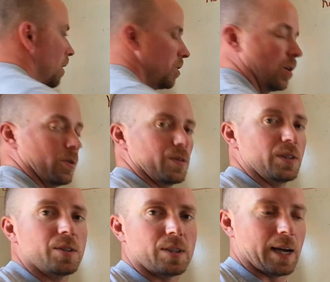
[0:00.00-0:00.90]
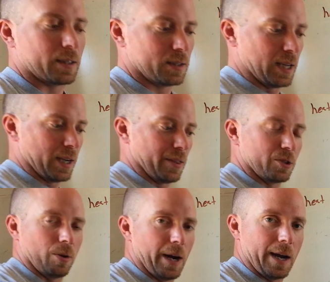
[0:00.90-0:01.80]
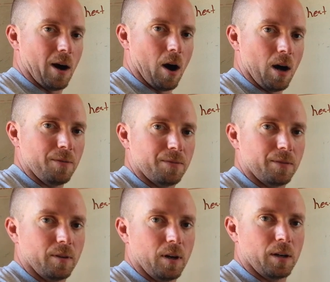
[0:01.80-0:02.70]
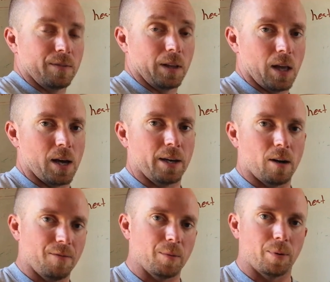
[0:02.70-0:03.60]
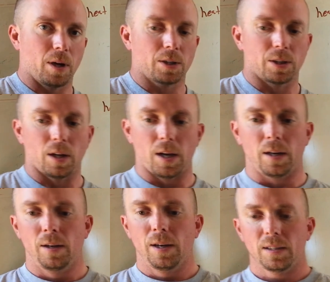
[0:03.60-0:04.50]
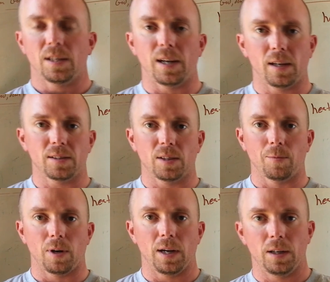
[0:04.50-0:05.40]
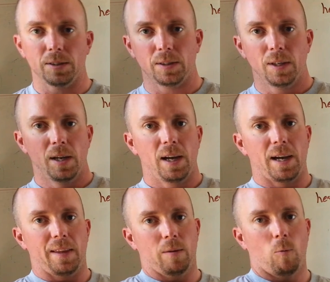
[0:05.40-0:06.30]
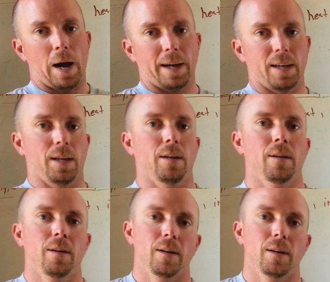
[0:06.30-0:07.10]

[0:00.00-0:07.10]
So this is the act of taking the tray off of the line, off the production line, setting it somewhere else, and then whacking it